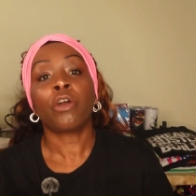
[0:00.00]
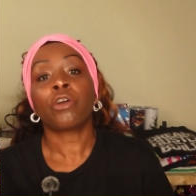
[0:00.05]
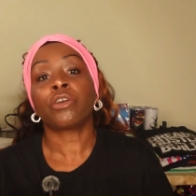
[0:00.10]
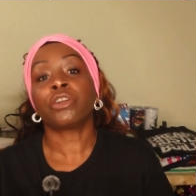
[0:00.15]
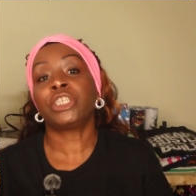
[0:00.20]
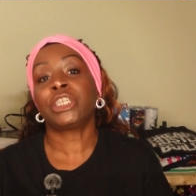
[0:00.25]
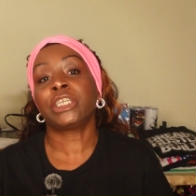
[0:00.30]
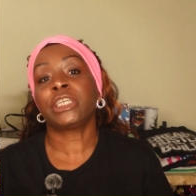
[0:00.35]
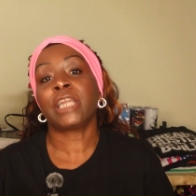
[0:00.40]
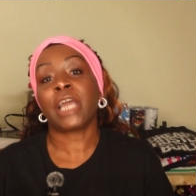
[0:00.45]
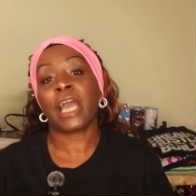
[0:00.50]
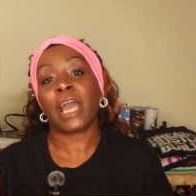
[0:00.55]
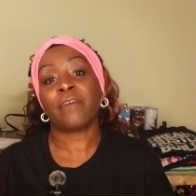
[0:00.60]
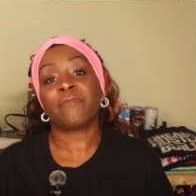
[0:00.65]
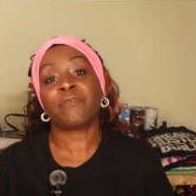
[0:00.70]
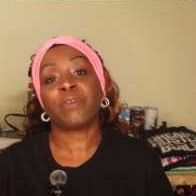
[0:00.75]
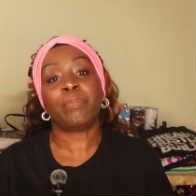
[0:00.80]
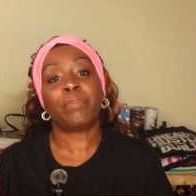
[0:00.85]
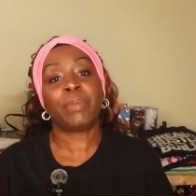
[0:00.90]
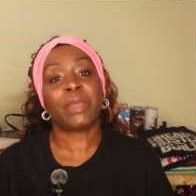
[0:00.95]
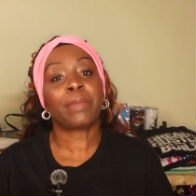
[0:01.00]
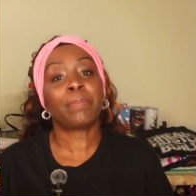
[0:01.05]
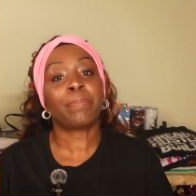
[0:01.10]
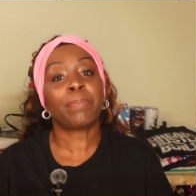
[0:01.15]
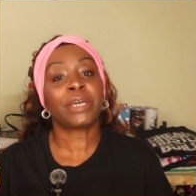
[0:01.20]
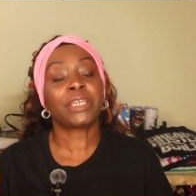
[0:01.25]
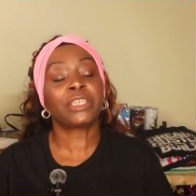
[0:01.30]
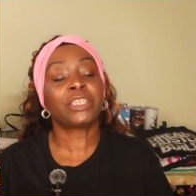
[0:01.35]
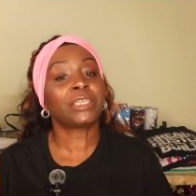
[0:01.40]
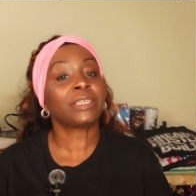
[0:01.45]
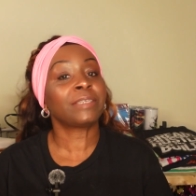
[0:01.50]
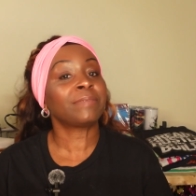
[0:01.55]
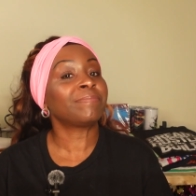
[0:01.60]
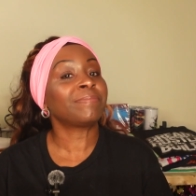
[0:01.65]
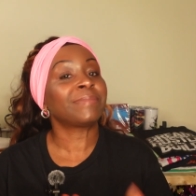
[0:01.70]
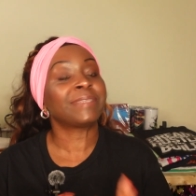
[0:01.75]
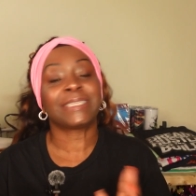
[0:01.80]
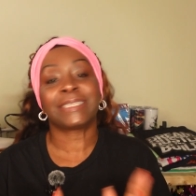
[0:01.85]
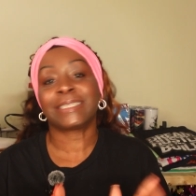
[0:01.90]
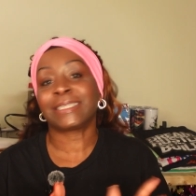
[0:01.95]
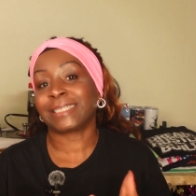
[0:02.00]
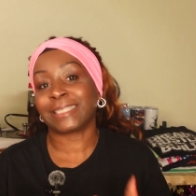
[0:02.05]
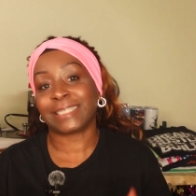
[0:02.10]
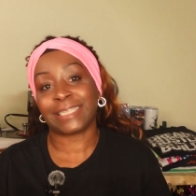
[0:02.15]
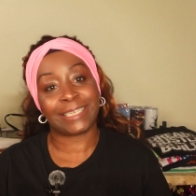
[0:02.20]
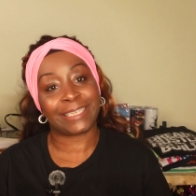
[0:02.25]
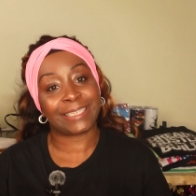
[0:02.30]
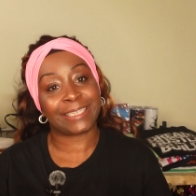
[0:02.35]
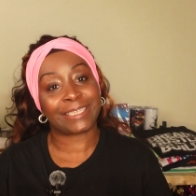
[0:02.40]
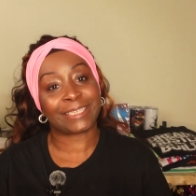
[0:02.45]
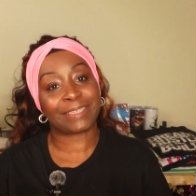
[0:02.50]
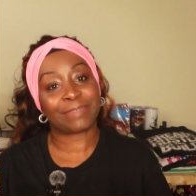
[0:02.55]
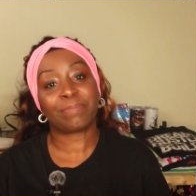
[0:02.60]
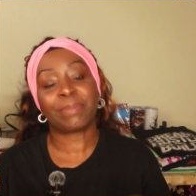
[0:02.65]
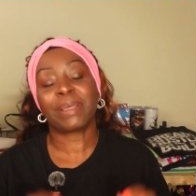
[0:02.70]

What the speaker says: or didn't have a big budget, sis,